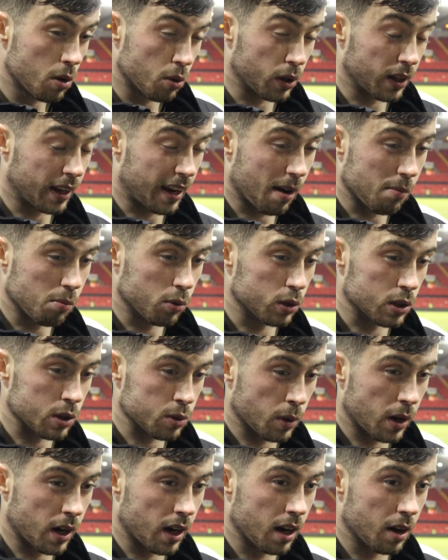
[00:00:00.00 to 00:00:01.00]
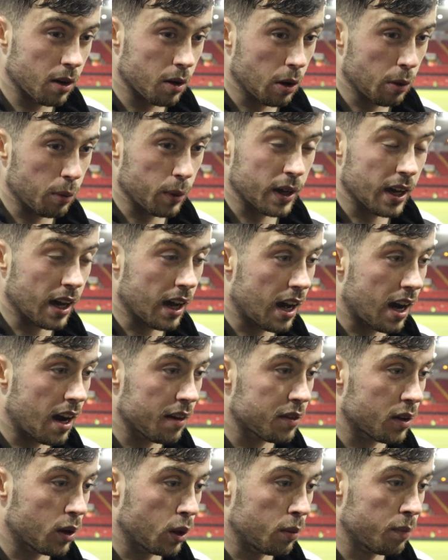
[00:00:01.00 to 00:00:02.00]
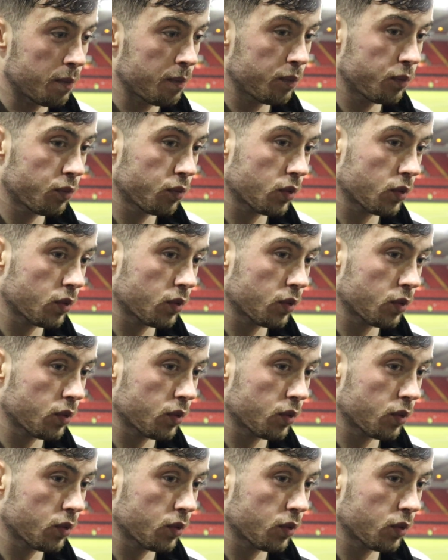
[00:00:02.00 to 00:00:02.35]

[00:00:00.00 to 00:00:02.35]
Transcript: one of them ones where we get after them